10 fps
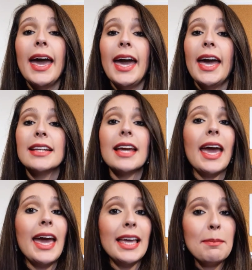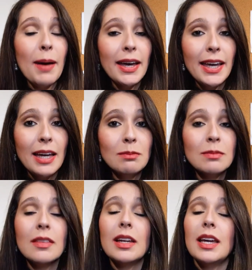and equipaje
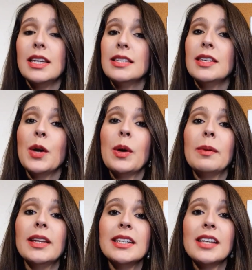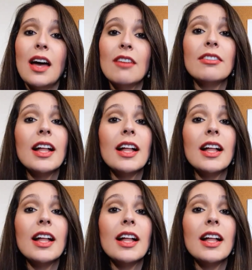is the equivalent of